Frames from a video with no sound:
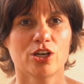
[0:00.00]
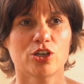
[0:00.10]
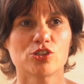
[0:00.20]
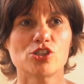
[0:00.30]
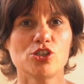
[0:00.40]

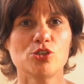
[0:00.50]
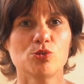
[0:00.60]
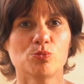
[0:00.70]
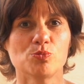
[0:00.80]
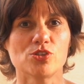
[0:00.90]

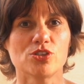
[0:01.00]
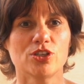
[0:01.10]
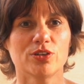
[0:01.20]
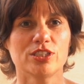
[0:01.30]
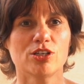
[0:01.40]
consumes,
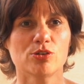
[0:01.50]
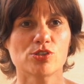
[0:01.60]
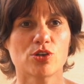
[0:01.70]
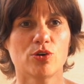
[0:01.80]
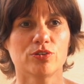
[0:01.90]
it
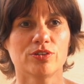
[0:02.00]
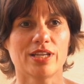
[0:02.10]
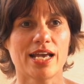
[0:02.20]
goes on.